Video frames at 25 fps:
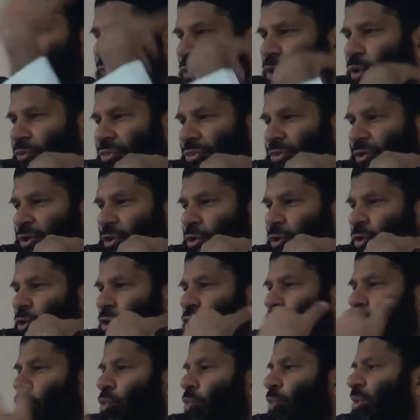forth,
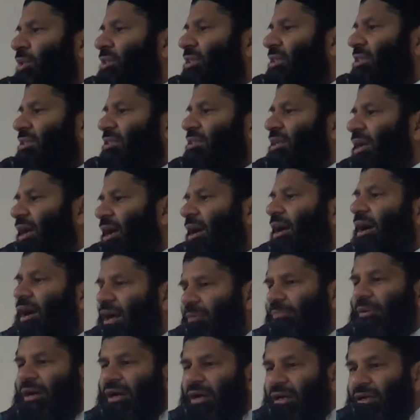which the
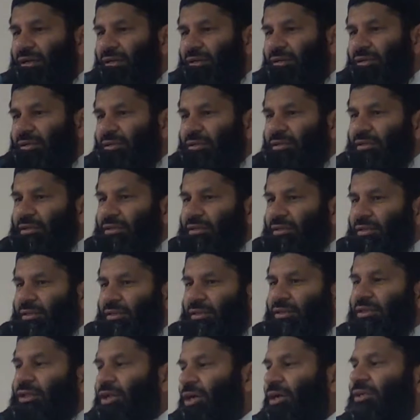Sahaba
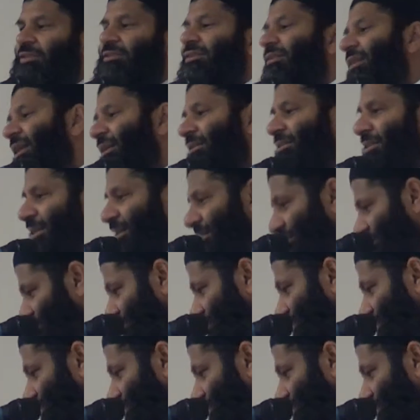learned later,